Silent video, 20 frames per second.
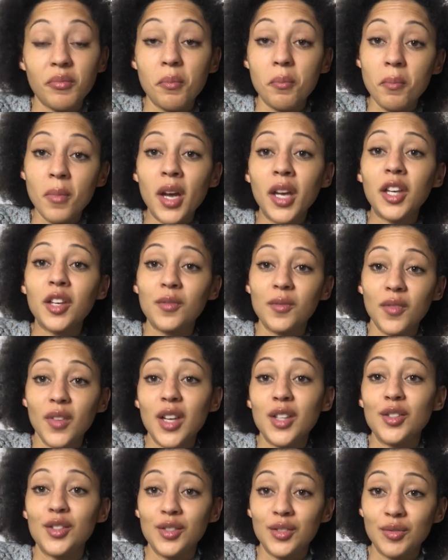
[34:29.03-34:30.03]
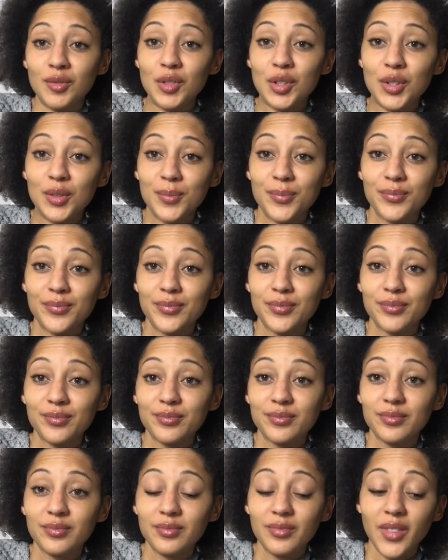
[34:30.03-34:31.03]
My confessions.
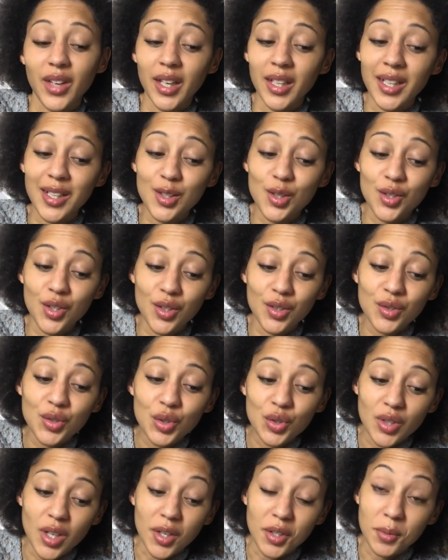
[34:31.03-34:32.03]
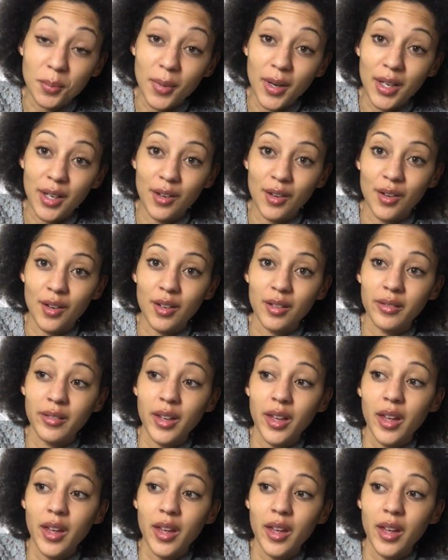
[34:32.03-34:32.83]
I get so distracted by yarn